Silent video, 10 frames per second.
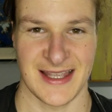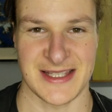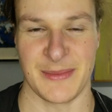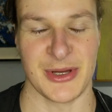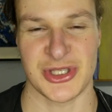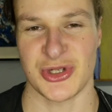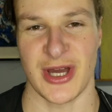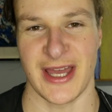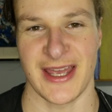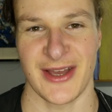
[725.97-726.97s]
It's a must
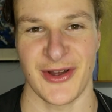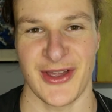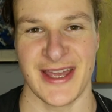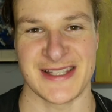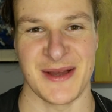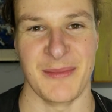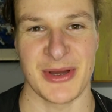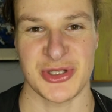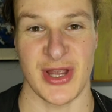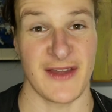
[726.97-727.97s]
try. Okay, it's a
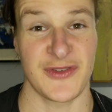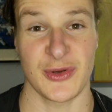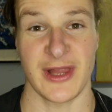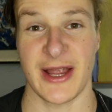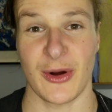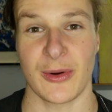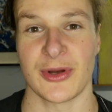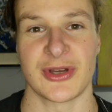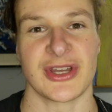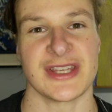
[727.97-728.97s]
must try. If you like
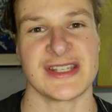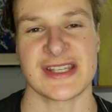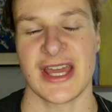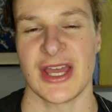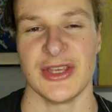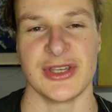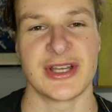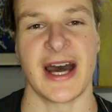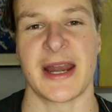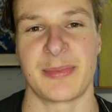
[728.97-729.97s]
Oreo cookies,
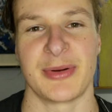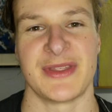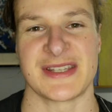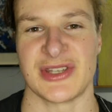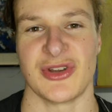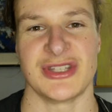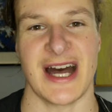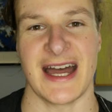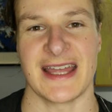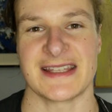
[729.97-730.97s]
you gotta put this in your
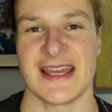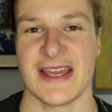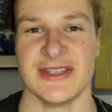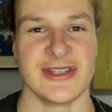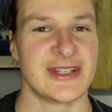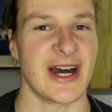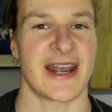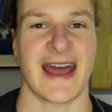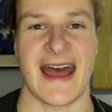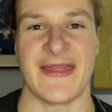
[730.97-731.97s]
diet. You
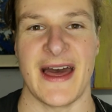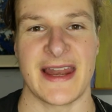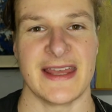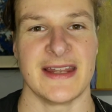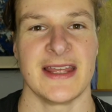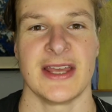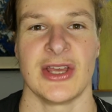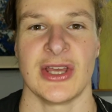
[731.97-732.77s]
gotta add that in.